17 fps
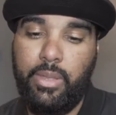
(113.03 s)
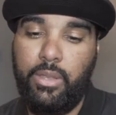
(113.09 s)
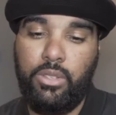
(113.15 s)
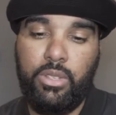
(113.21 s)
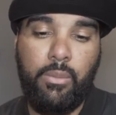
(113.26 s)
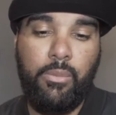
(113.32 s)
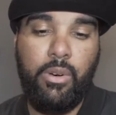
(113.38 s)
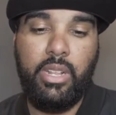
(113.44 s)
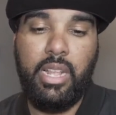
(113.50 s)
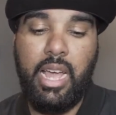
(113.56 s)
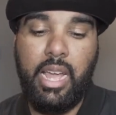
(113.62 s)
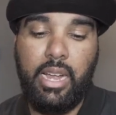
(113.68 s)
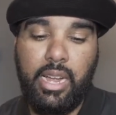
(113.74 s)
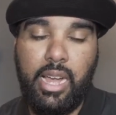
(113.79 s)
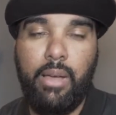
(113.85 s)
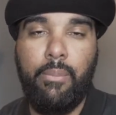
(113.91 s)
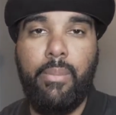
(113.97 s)
Someone
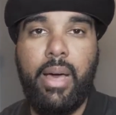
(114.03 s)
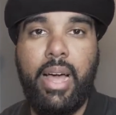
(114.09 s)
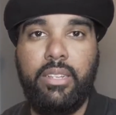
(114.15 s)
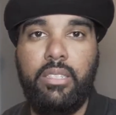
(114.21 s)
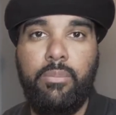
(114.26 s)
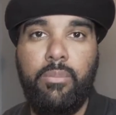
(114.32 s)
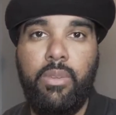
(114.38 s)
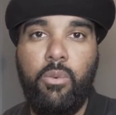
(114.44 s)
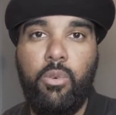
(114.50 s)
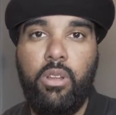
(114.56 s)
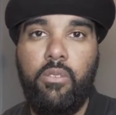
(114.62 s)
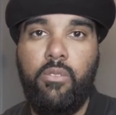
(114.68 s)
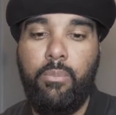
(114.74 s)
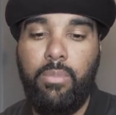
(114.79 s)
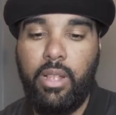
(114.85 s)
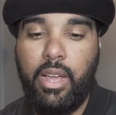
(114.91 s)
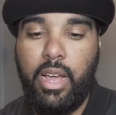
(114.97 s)
had gotten back to me with a
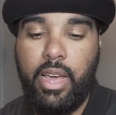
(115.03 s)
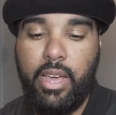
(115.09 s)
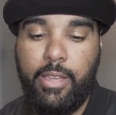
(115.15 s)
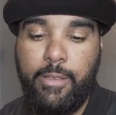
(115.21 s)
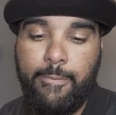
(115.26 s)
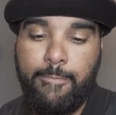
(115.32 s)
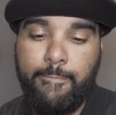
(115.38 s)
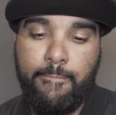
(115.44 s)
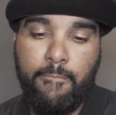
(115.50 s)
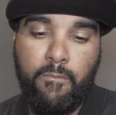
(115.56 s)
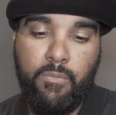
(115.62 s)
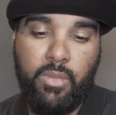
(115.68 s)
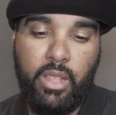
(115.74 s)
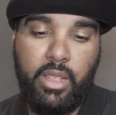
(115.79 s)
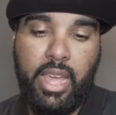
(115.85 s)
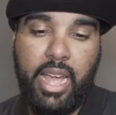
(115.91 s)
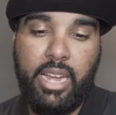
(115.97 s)
reply.
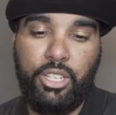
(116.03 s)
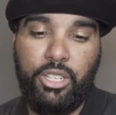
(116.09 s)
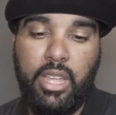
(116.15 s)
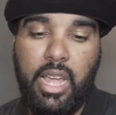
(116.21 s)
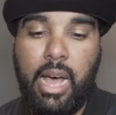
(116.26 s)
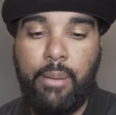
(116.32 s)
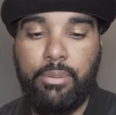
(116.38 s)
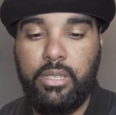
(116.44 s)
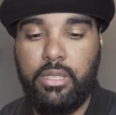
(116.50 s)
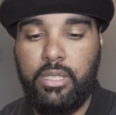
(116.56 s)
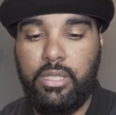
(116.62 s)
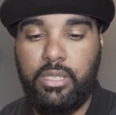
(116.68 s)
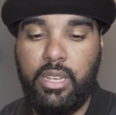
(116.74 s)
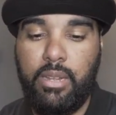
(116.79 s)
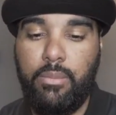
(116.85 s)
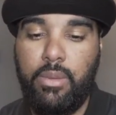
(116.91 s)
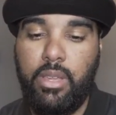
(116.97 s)
They actually opted to
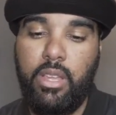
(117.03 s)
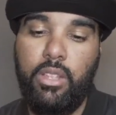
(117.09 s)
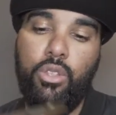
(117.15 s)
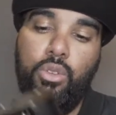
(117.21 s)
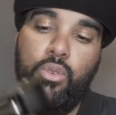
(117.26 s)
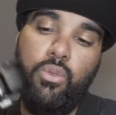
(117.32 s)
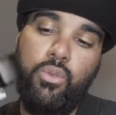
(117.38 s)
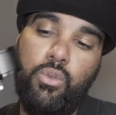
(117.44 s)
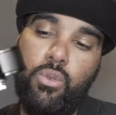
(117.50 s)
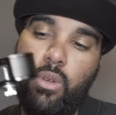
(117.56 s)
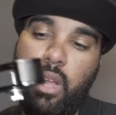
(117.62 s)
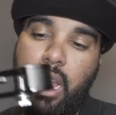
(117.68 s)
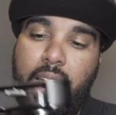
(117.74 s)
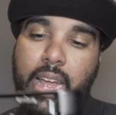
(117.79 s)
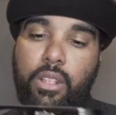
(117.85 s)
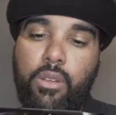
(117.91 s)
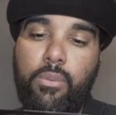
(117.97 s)
send me a new
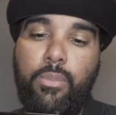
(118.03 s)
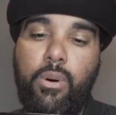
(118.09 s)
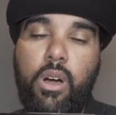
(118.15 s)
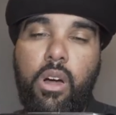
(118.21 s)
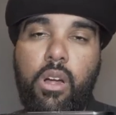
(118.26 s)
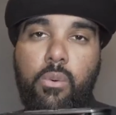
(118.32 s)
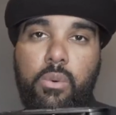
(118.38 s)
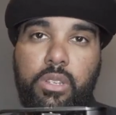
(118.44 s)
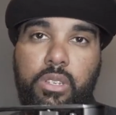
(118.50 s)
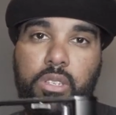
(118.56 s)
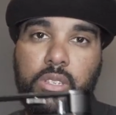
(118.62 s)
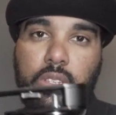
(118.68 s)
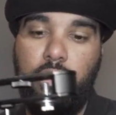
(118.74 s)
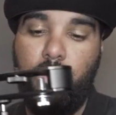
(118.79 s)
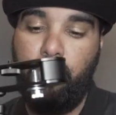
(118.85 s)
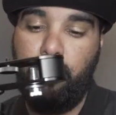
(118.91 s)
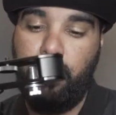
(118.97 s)
handlebar, which is
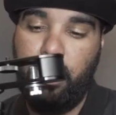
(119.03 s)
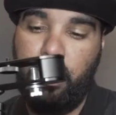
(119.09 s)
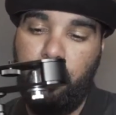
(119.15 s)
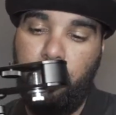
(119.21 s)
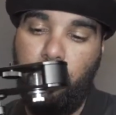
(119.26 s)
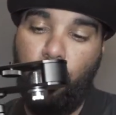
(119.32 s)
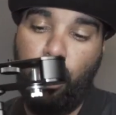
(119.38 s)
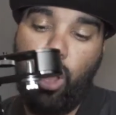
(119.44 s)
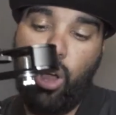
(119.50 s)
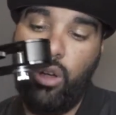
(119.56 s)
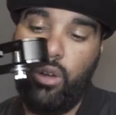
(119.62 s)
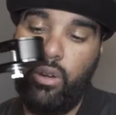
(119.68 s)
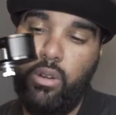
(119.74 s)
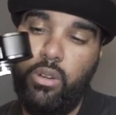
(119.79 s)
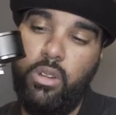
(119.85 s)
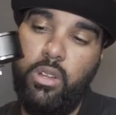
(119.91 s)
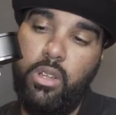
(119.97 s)
a little bit
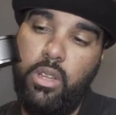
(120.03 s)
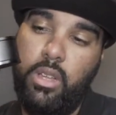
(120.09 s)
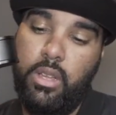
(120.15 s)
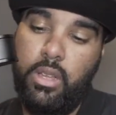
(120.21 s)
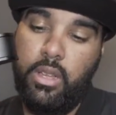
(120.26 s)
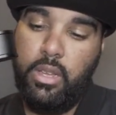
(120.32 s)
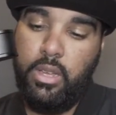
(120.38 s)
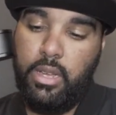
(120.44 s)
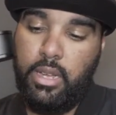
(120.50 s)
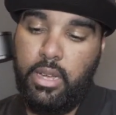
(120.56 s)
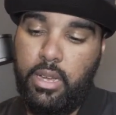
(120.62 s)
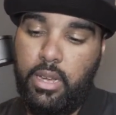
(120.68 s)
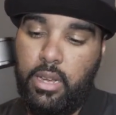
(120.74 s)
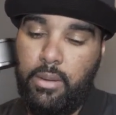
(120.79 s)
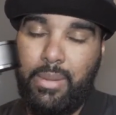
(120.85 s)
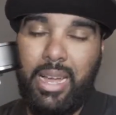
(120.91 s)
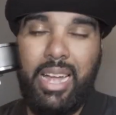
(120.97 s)
longer.
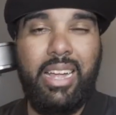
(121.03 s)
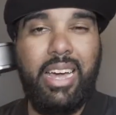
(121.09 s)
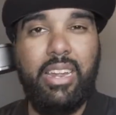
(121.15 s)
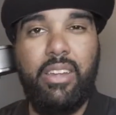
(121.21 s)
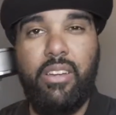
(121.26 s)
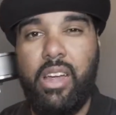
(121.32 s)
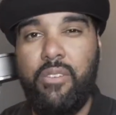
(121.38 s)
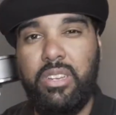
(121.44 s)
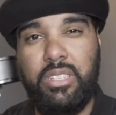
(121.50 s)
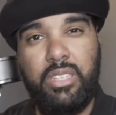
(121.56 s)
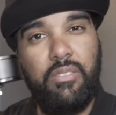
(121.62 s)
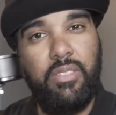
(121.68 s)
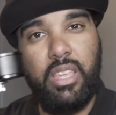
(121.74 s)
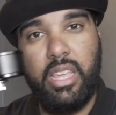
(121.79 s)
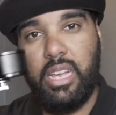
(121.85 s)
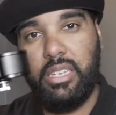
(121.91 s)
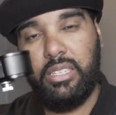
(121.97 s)
I
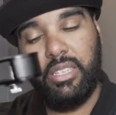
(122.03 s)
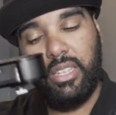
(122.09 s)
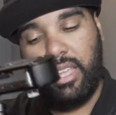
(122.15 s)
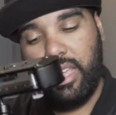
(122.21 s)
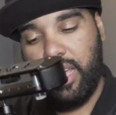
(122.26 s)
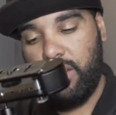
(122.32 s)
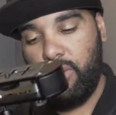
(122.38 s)
received it yesterday.